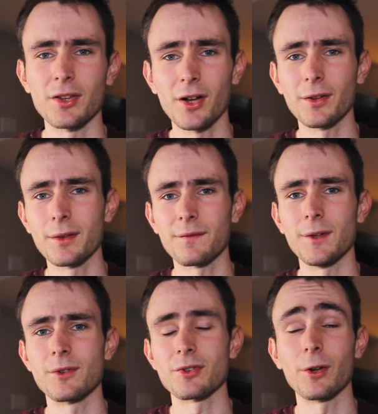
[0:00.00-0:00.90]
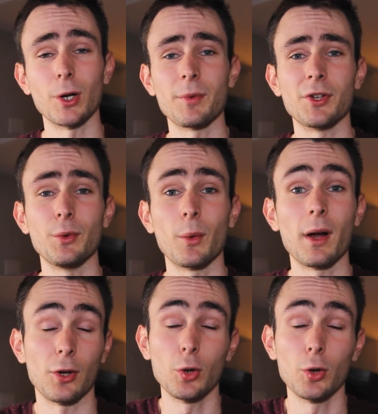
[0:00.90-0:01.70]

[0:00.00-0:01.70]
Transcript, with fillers: Y'all in the future, I hope you're doing well.